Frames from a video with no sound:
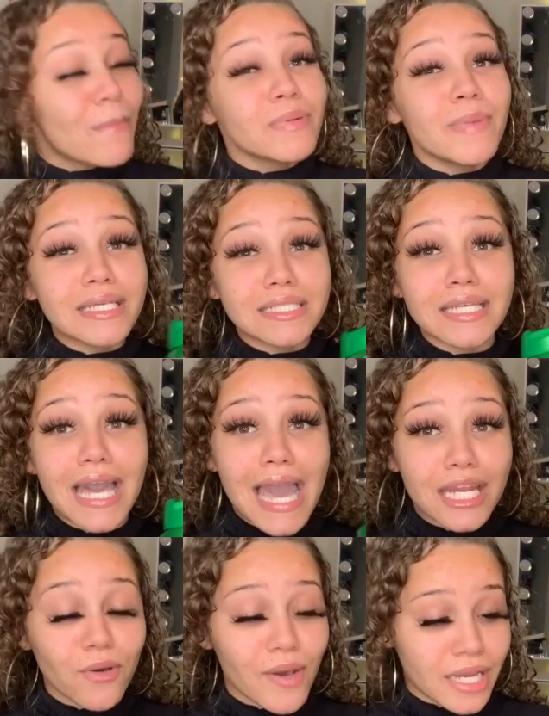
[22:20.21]
But basically, I
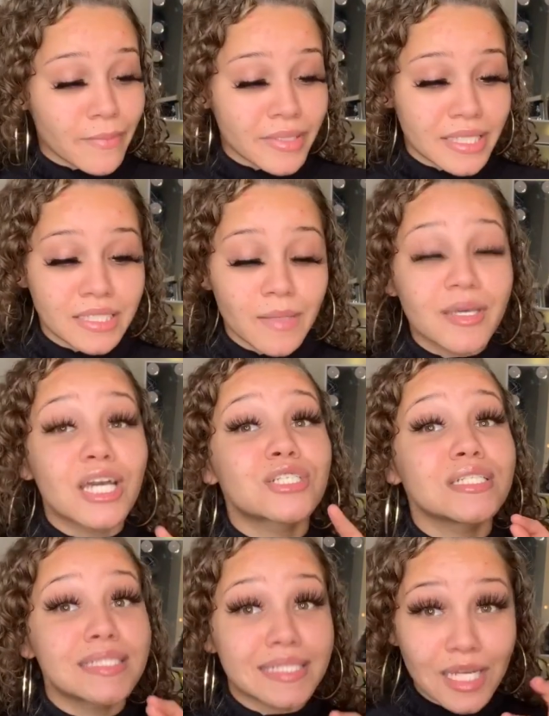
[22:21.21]
had to go ahead and pick this up because
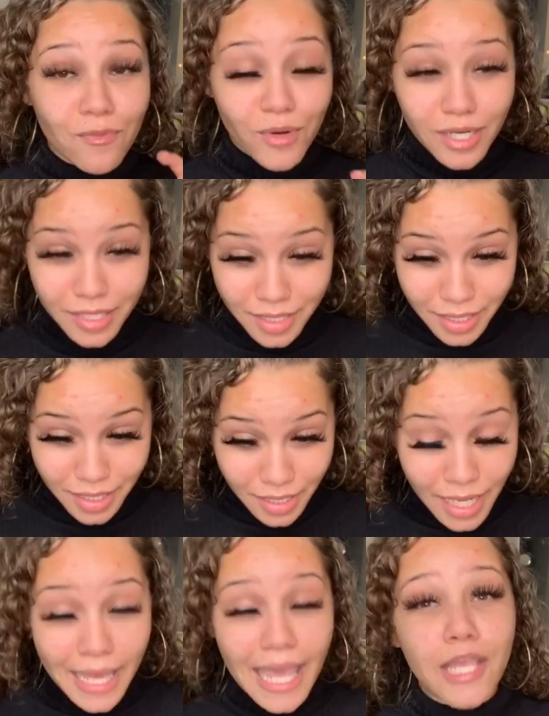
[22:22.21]
she said it worked
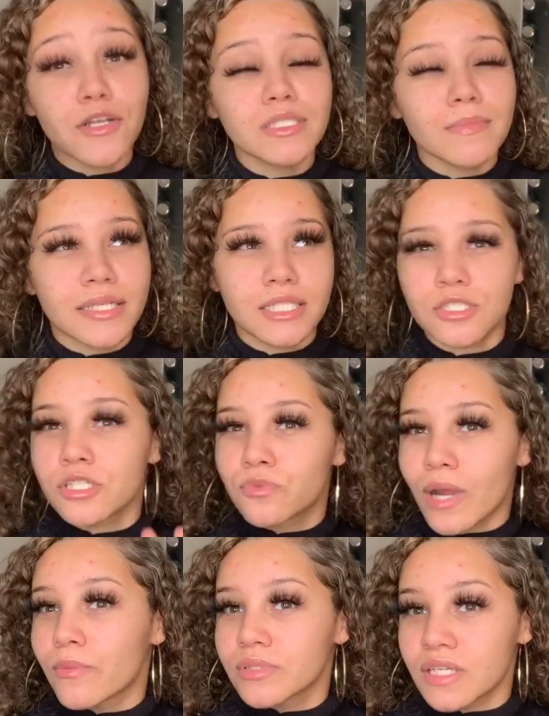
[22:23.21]
good. And usually, my sister's
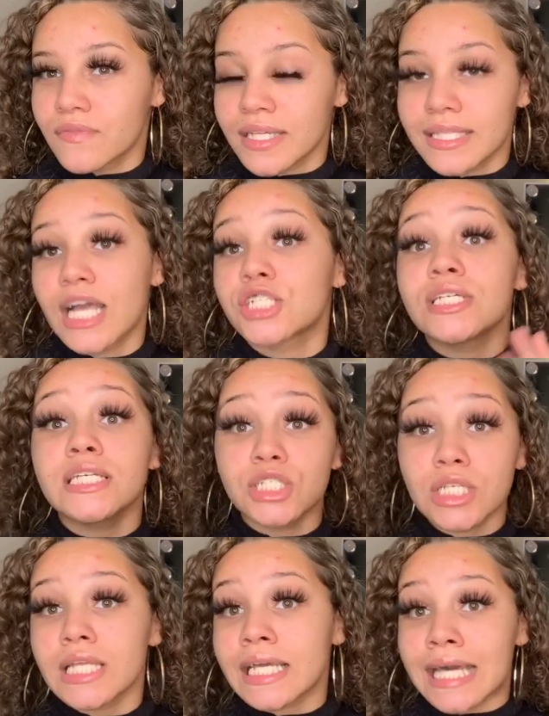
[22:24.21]
right with stuff like that. She
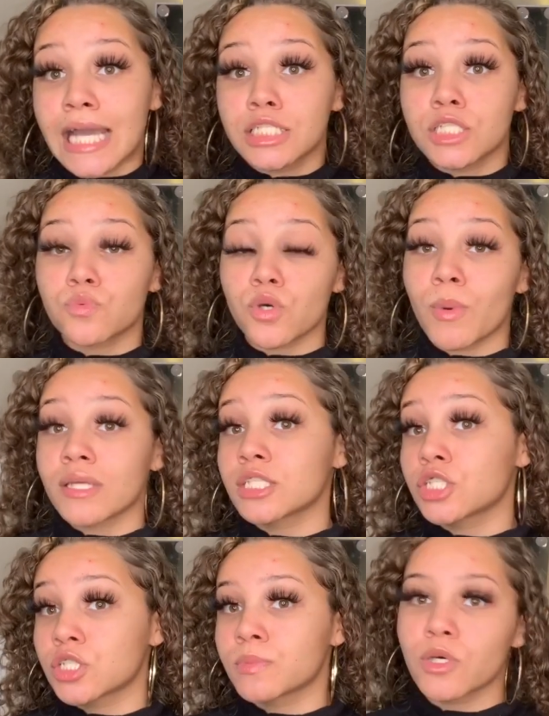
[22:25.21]
she likes hygiene as well. My
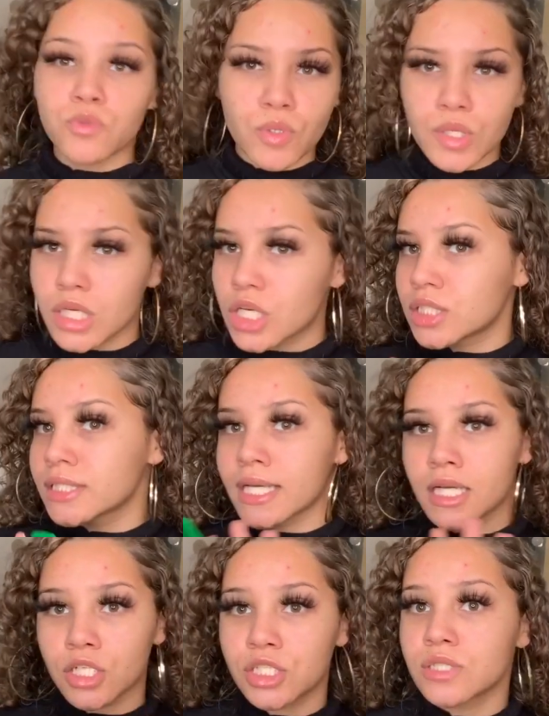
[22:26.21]
sister smells real good. She's like
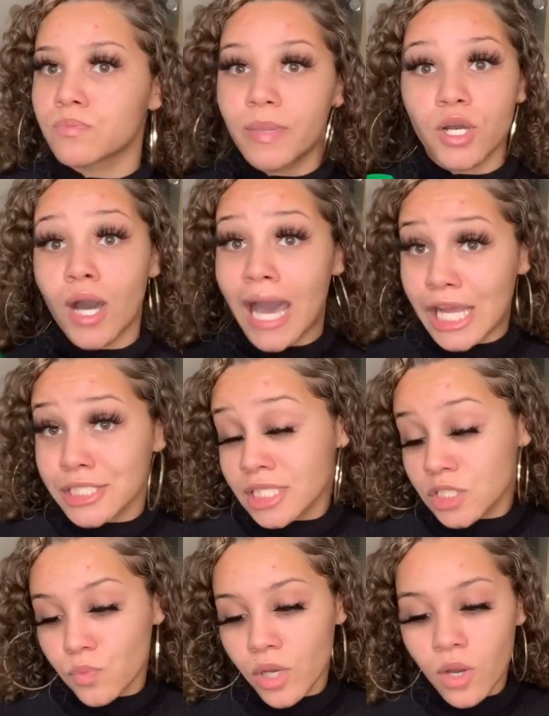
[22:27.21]
a she's big on hygiene
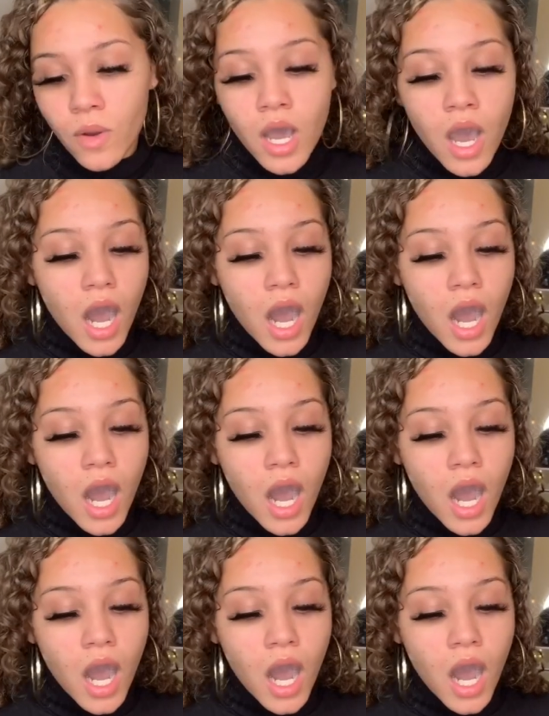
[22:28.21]
as well.